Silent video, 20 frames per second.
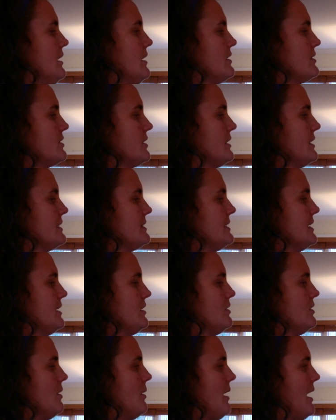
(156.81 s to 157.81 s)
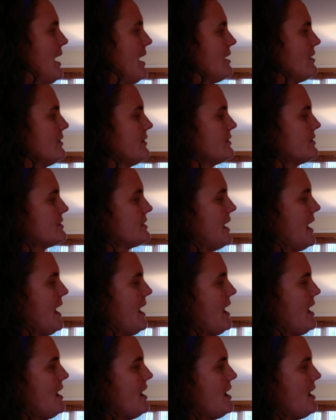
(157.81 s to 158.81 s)
So let's see, you know, angles
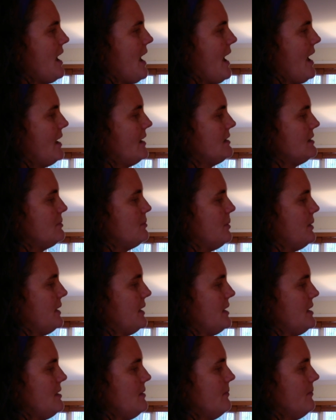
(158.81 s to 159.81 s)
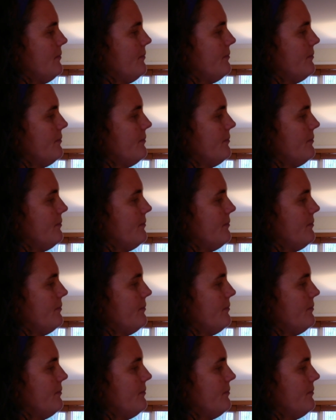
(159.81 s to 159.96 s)
A and B